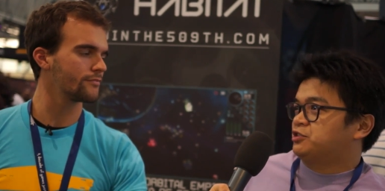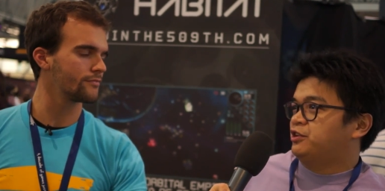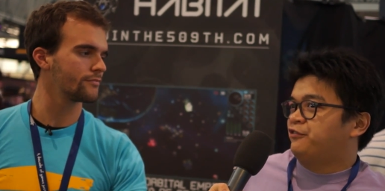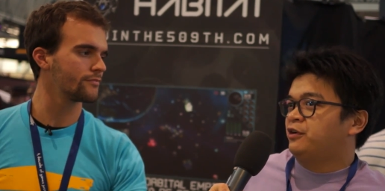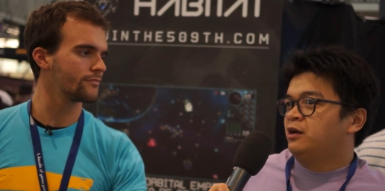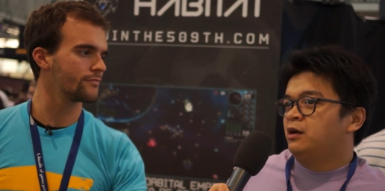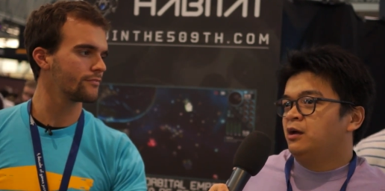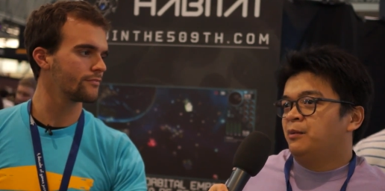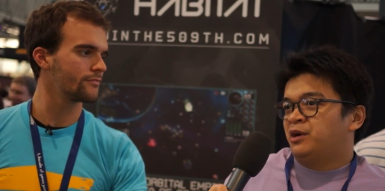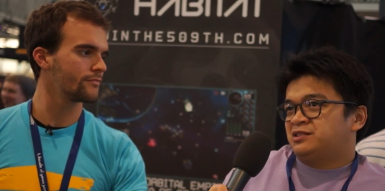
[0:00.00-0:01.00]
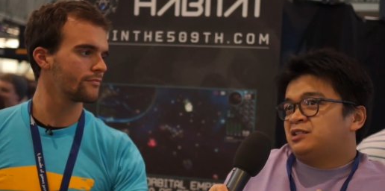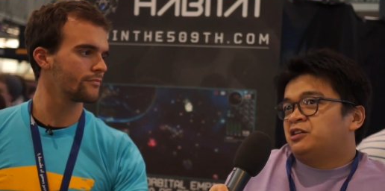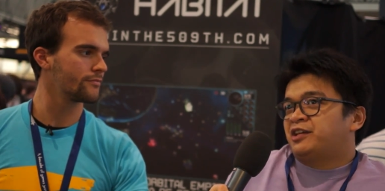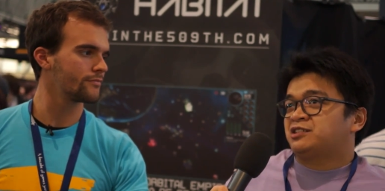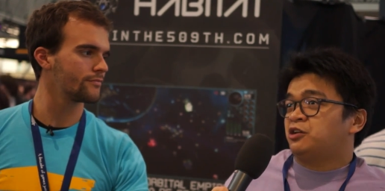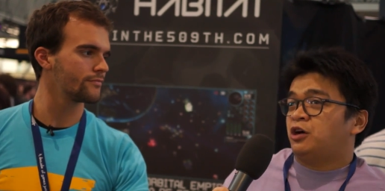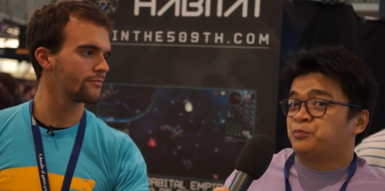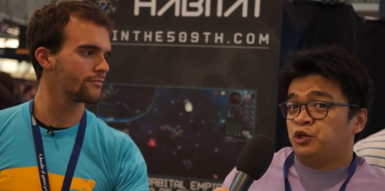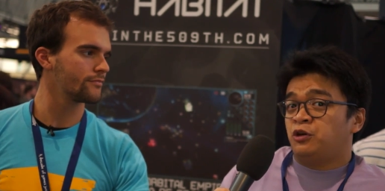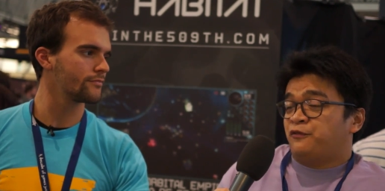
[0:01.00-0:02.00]
Speaker 1: to live. But still, that's still up
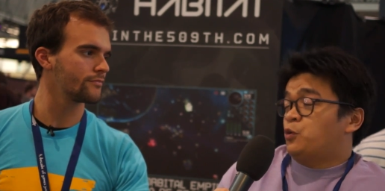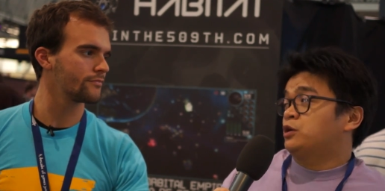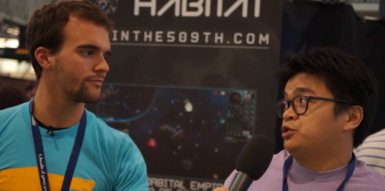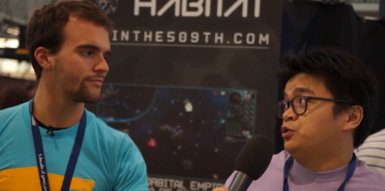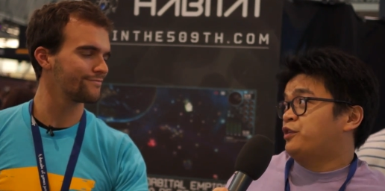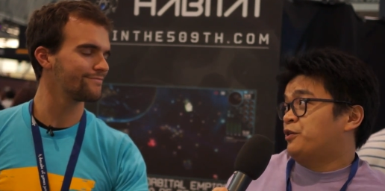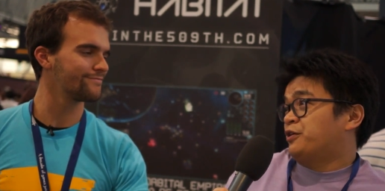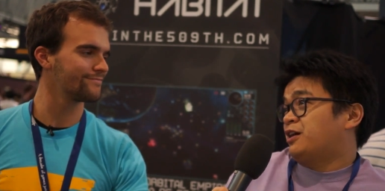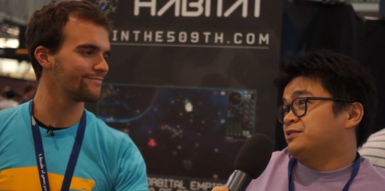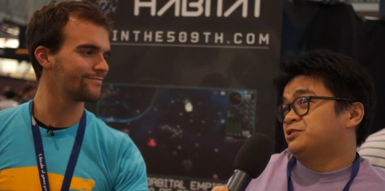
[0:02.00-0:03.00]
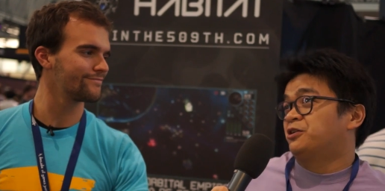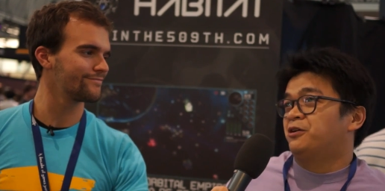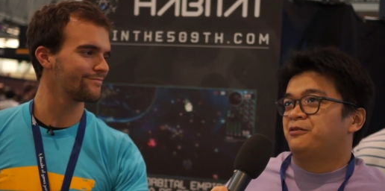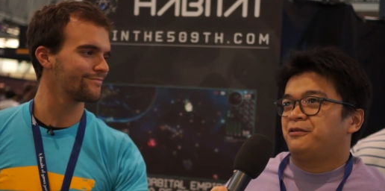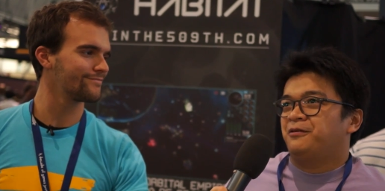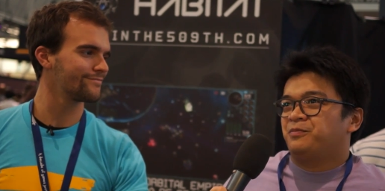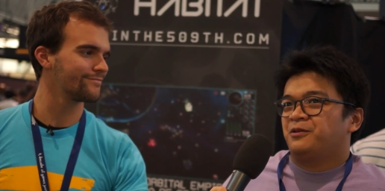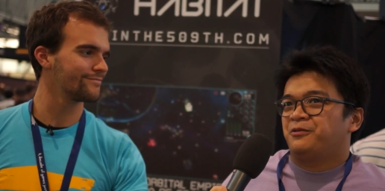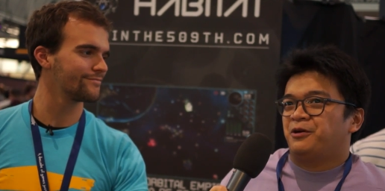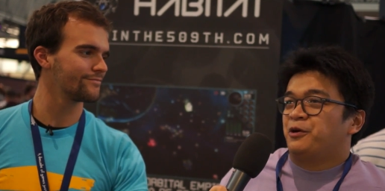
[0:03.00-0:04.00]
to you if you want to do that or not. So
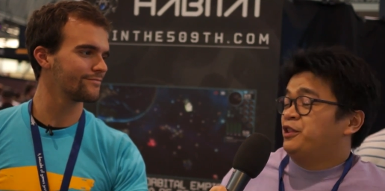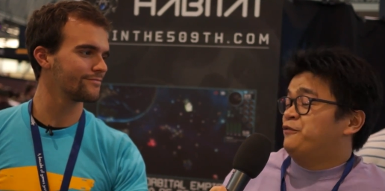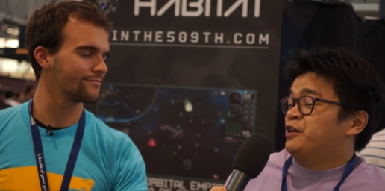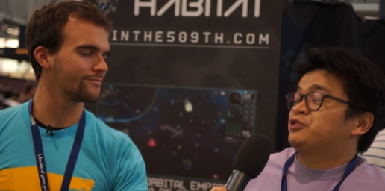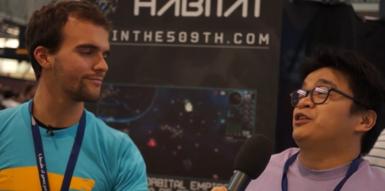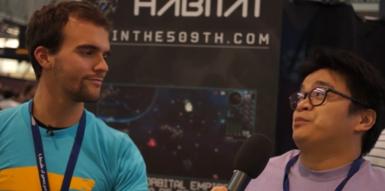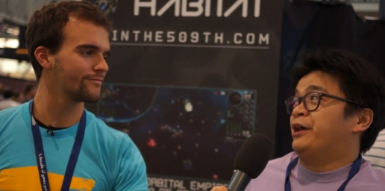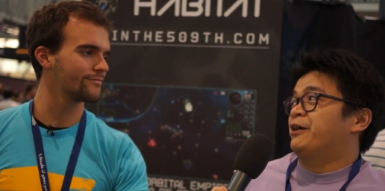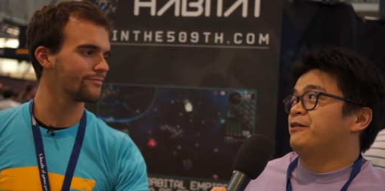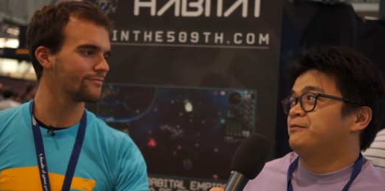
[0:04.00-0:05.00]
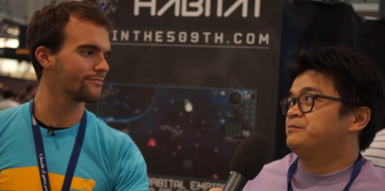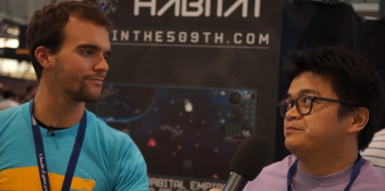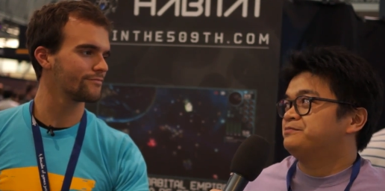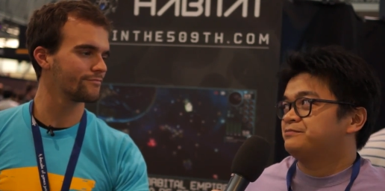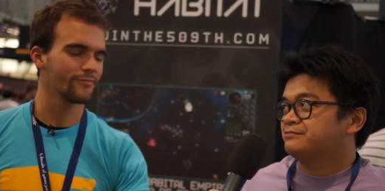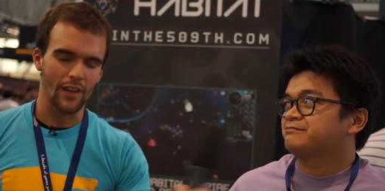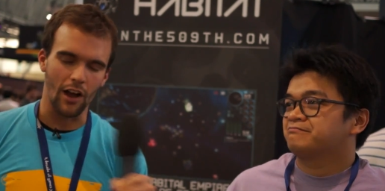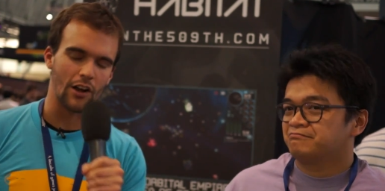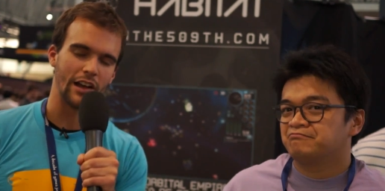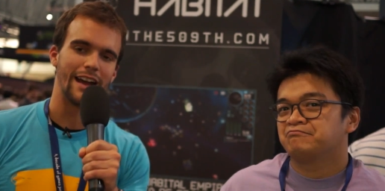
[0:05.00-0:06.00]
we're, we're leaving it to the player.
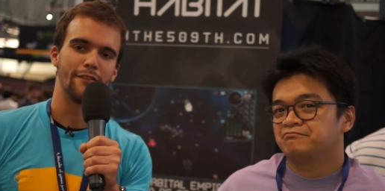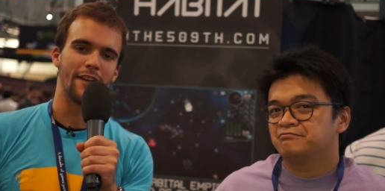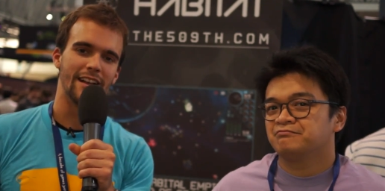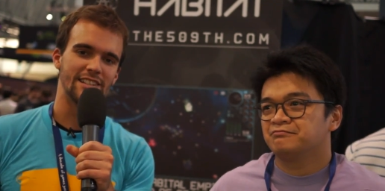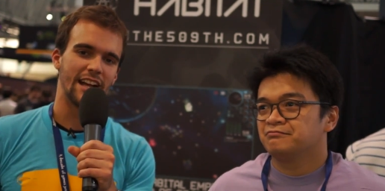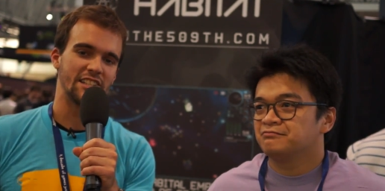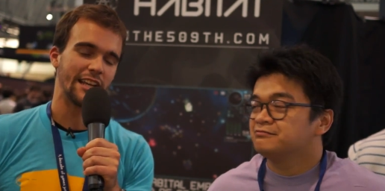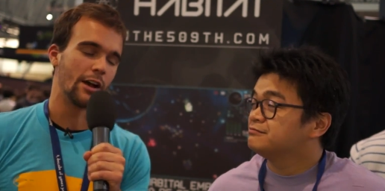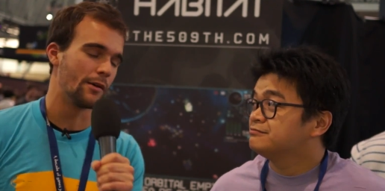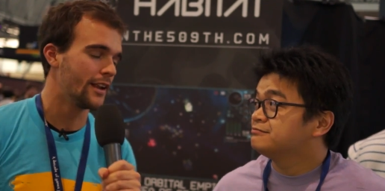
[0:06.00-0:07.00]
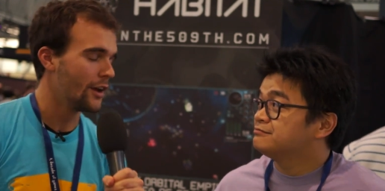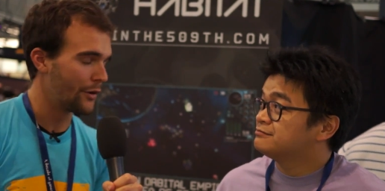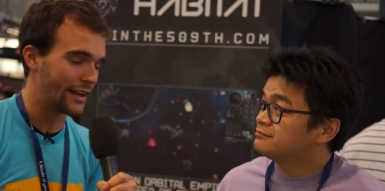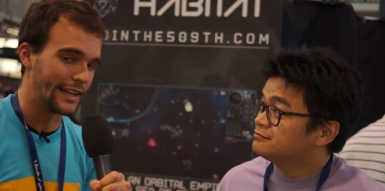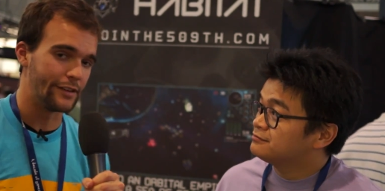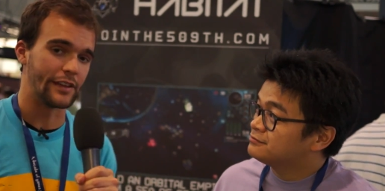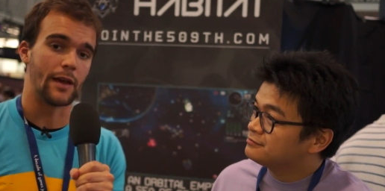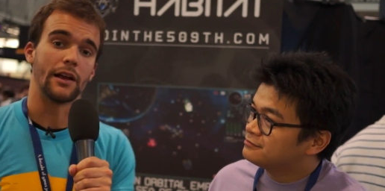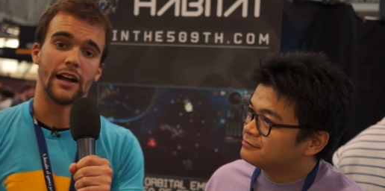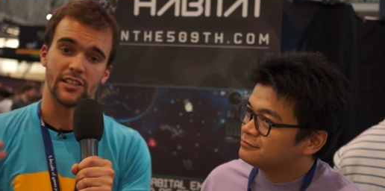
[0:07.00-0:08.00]
Speaker 2: Okay, fantastic. Oh, we're going to leave it
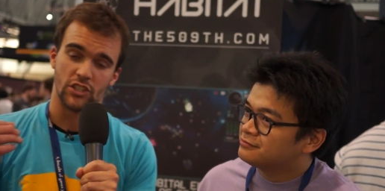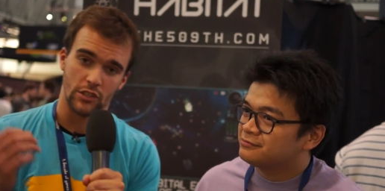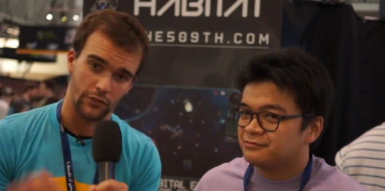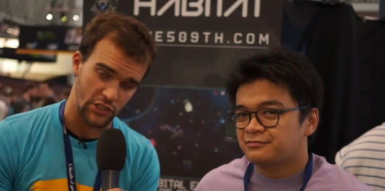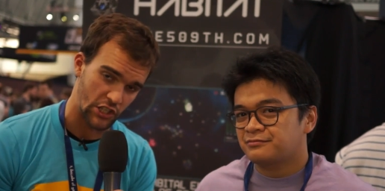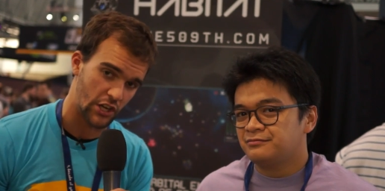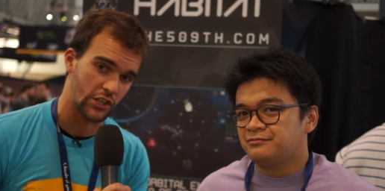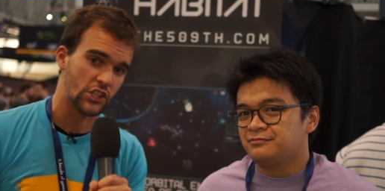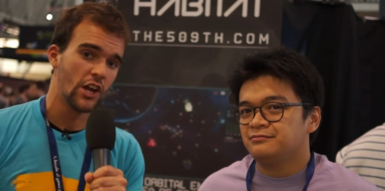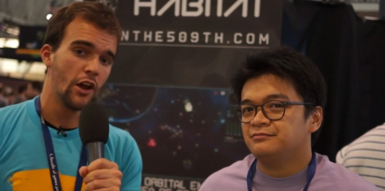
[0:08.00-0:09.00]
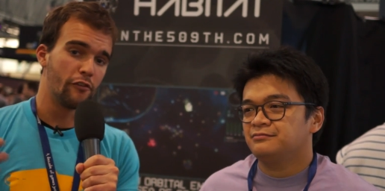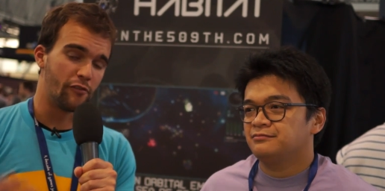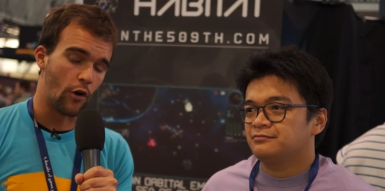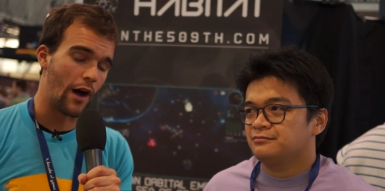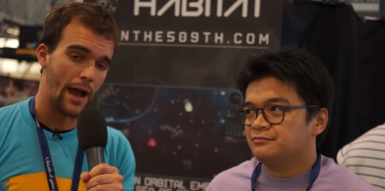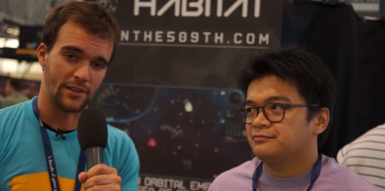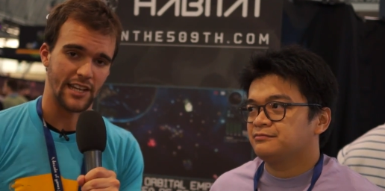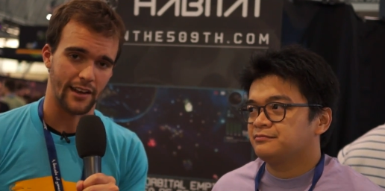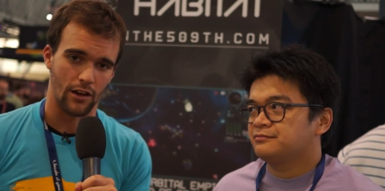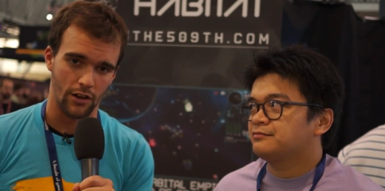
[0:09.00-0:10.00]
there. But guys, search for
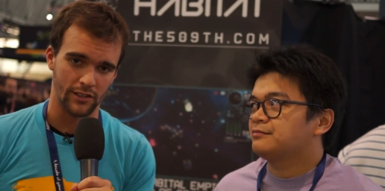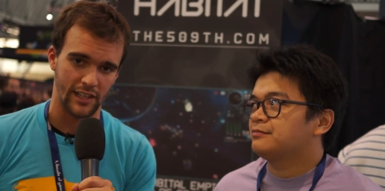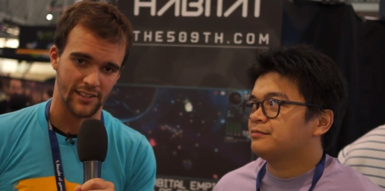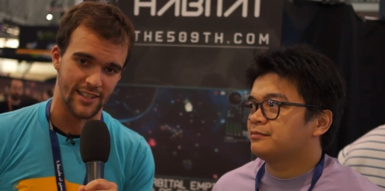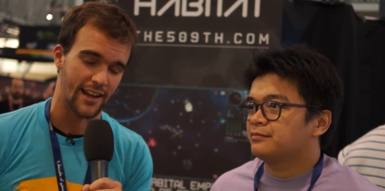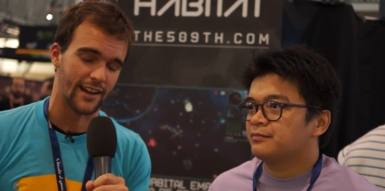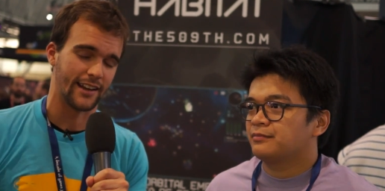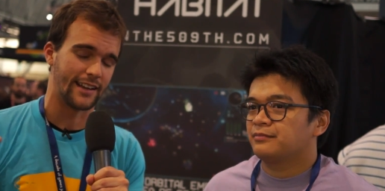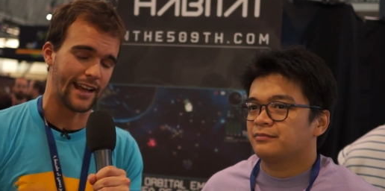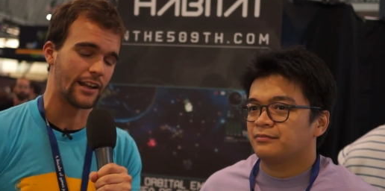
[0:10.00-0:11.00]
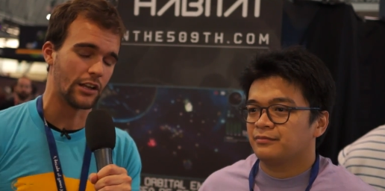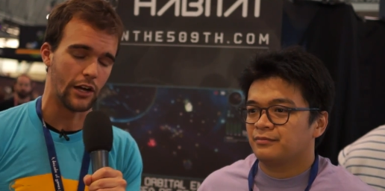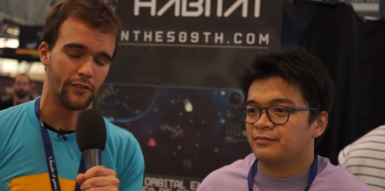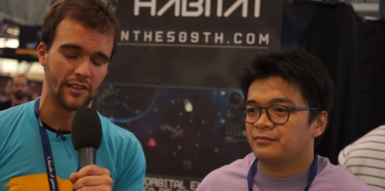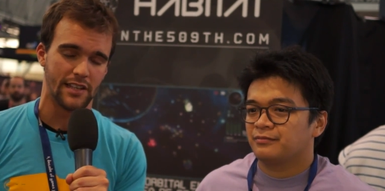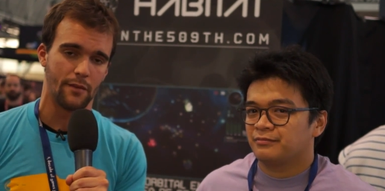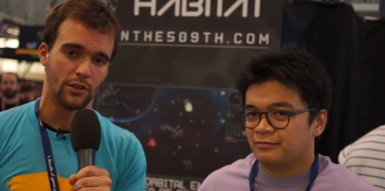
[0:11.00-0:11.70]
Habitat on Kickstarter. Get a load of this game.